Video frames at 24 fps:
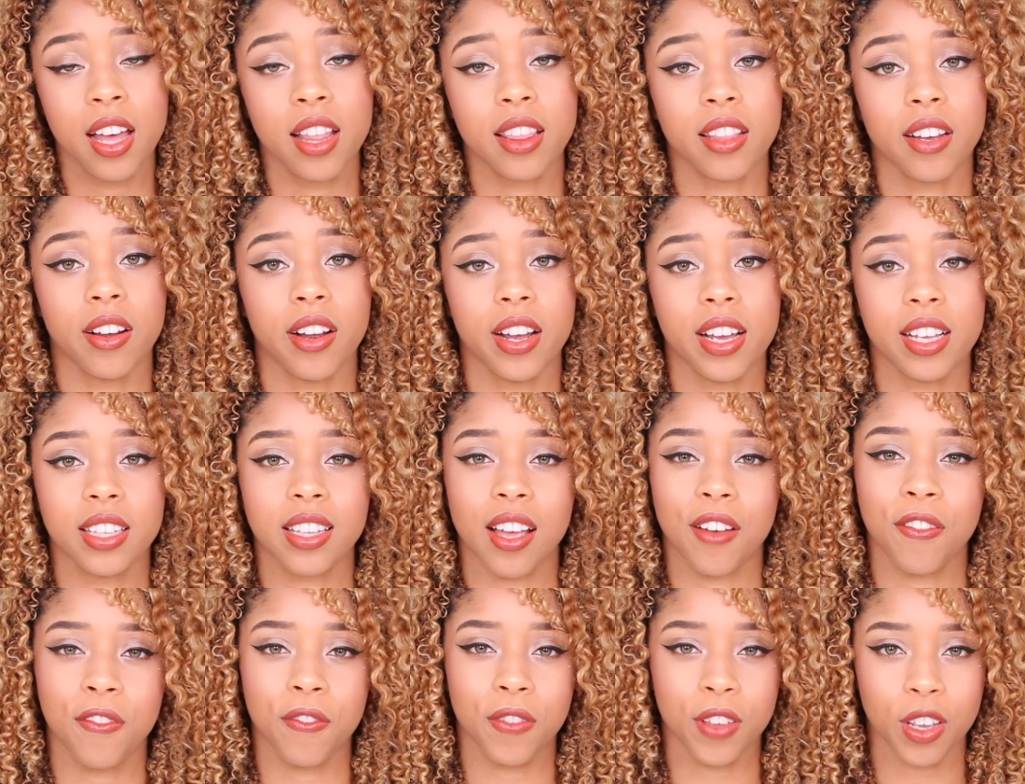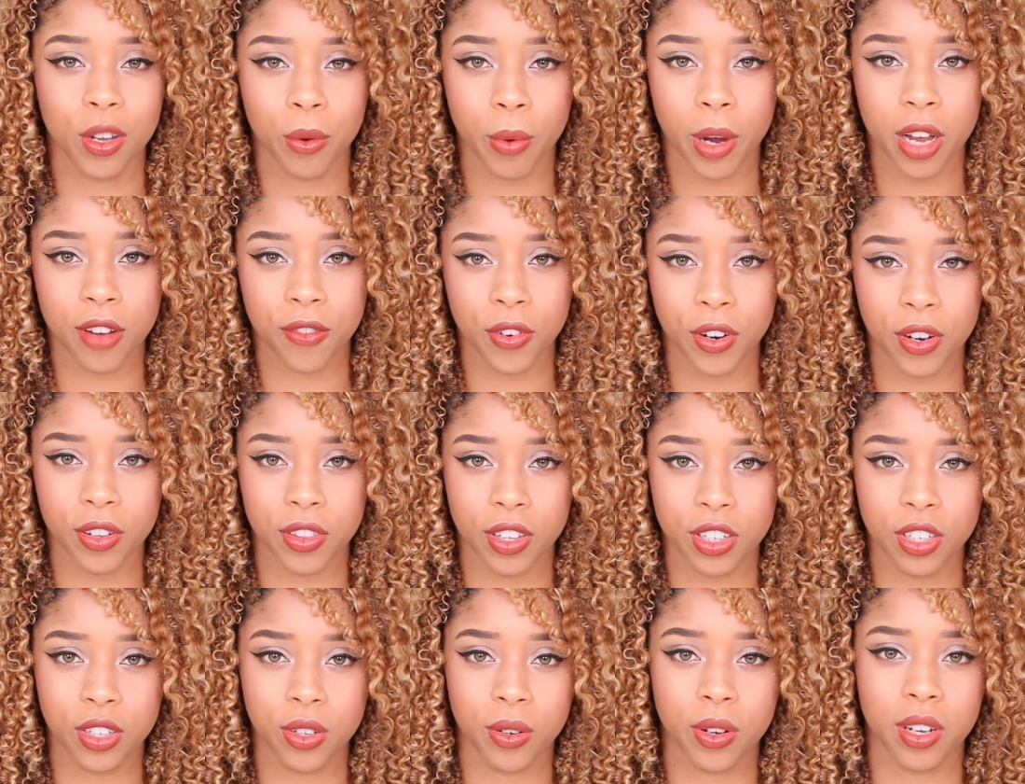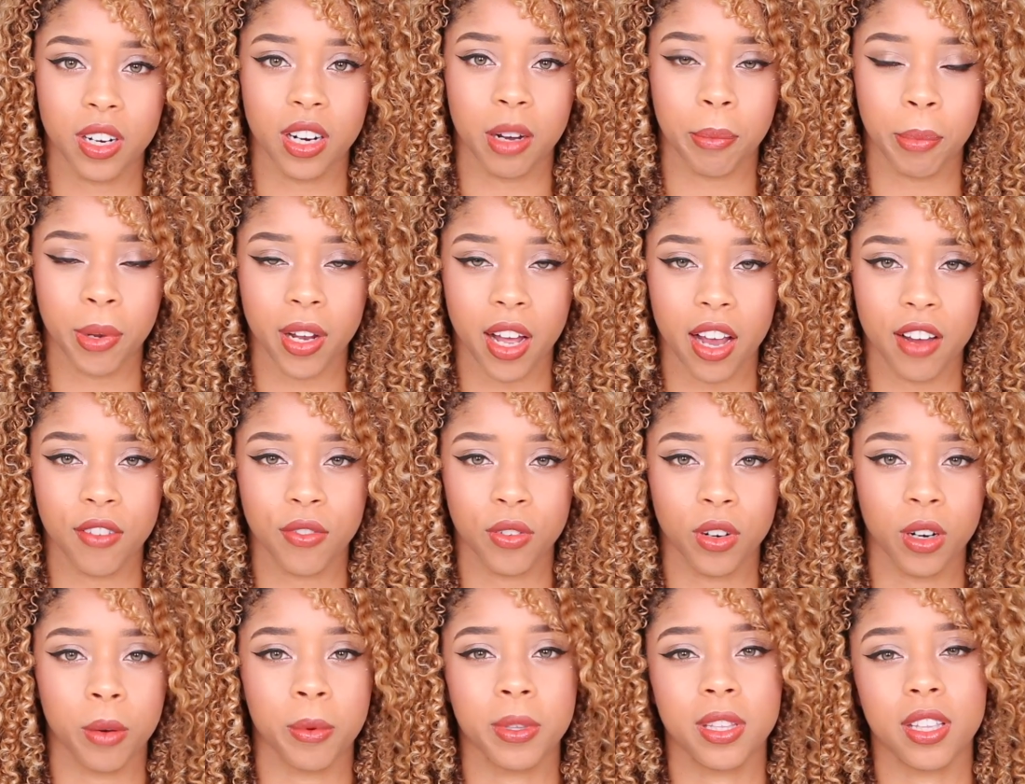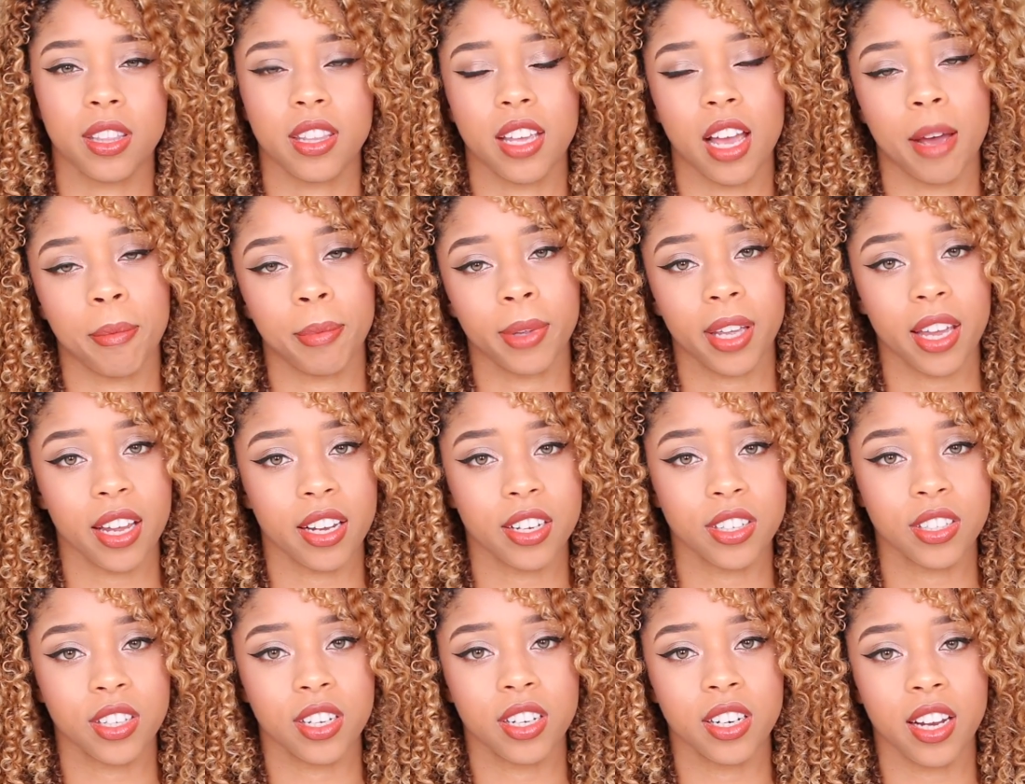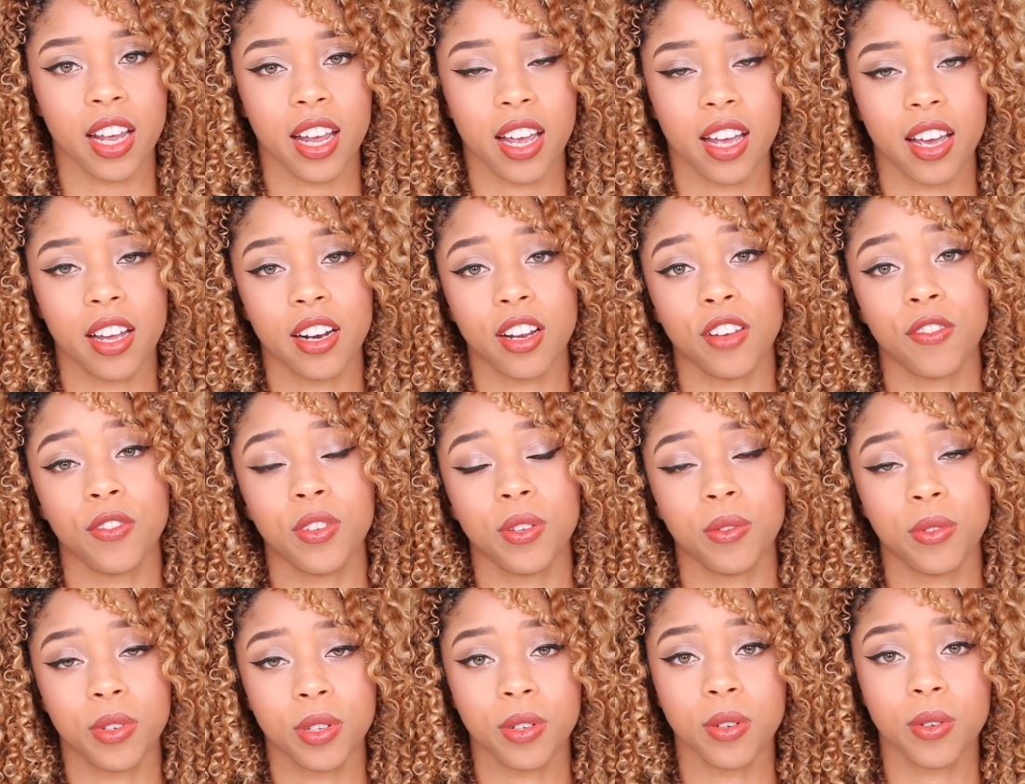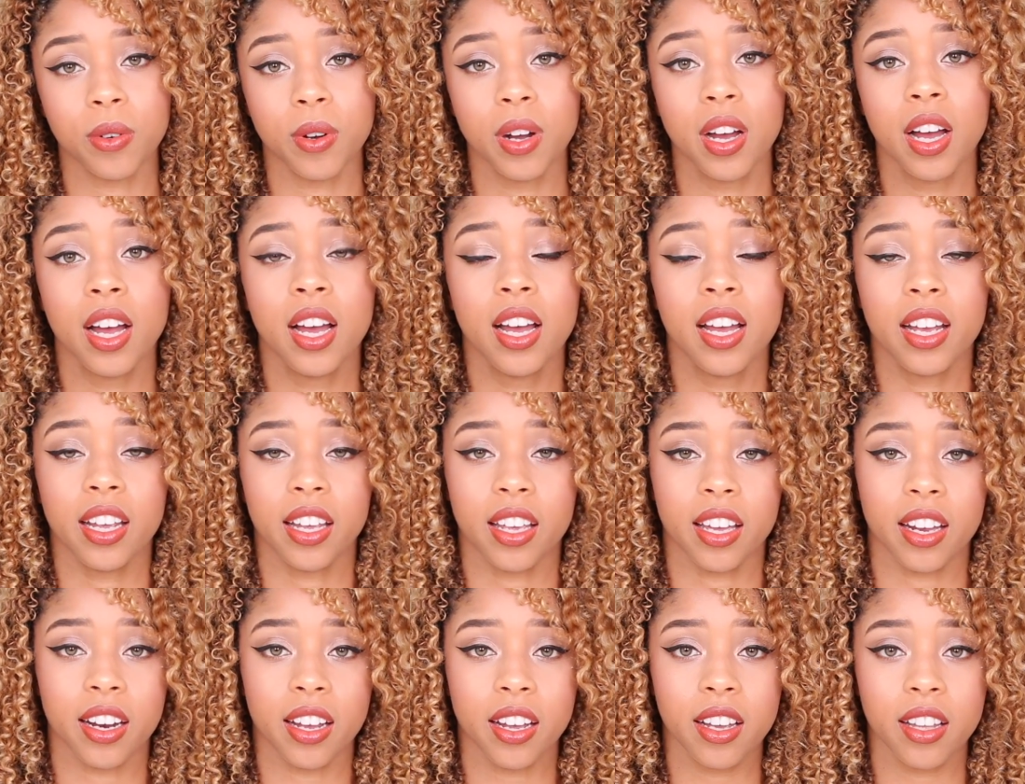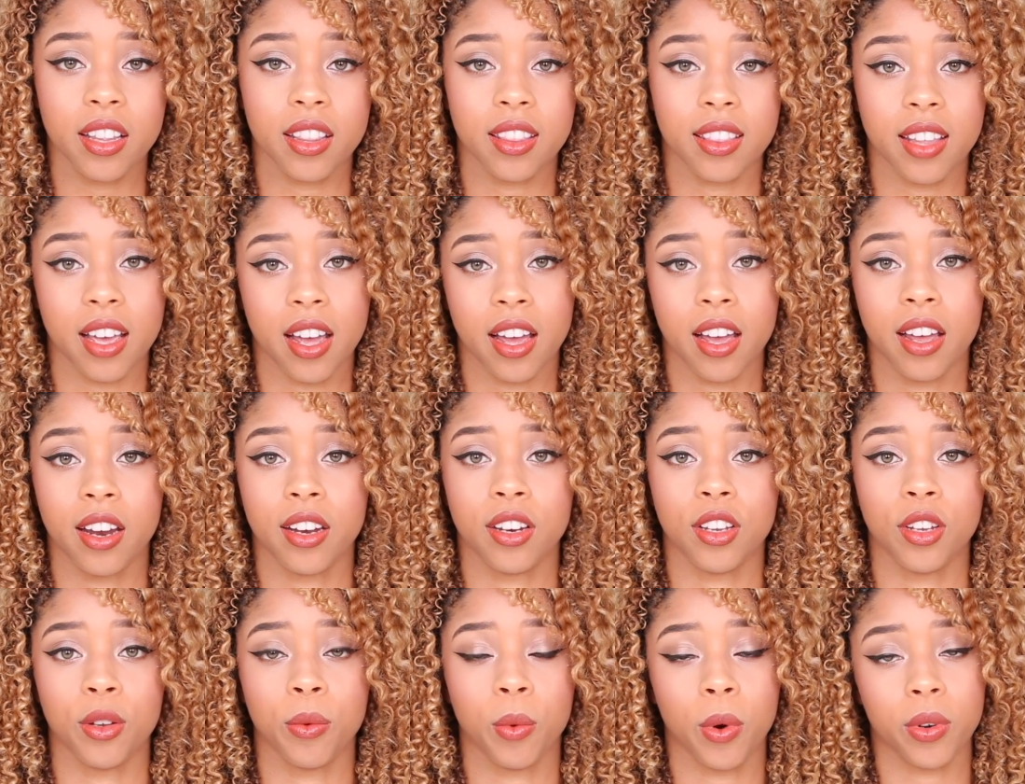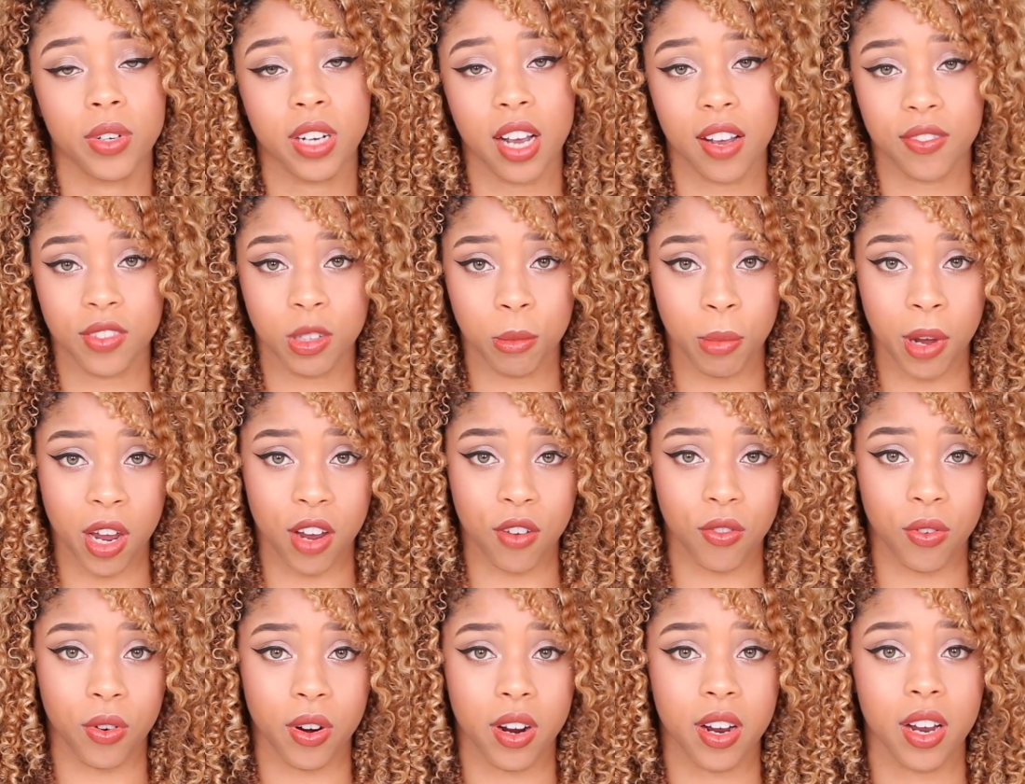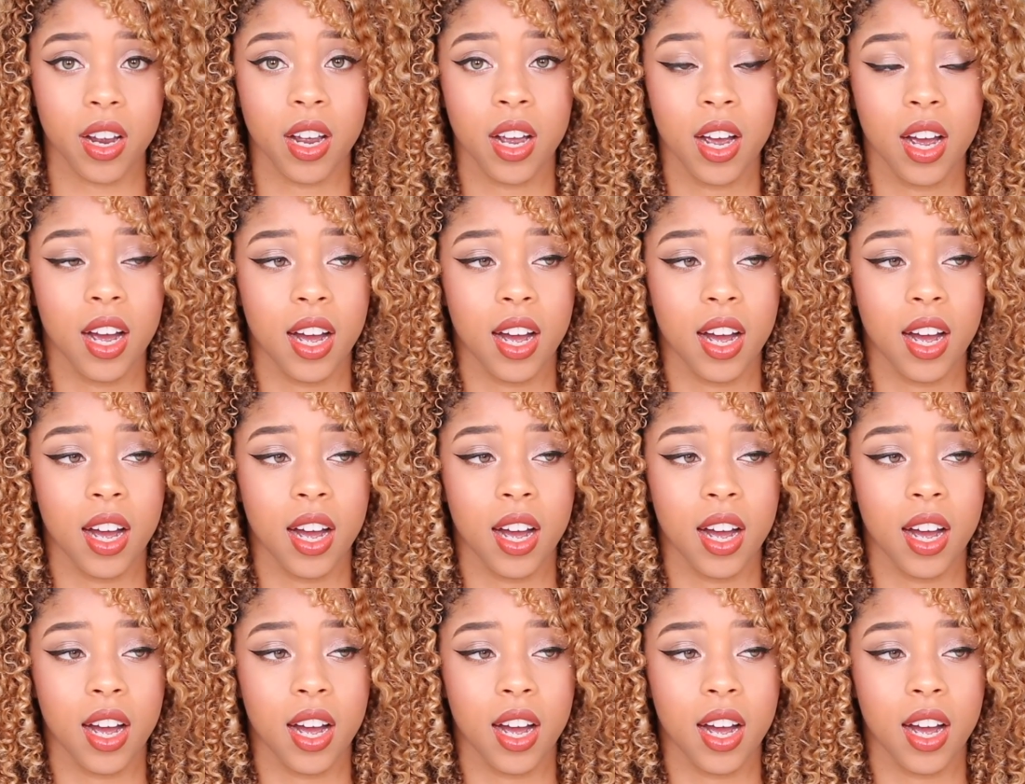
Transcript: There is a fee waiver that you can apply for within the application, and if you do get it, then you won't have to pay for it.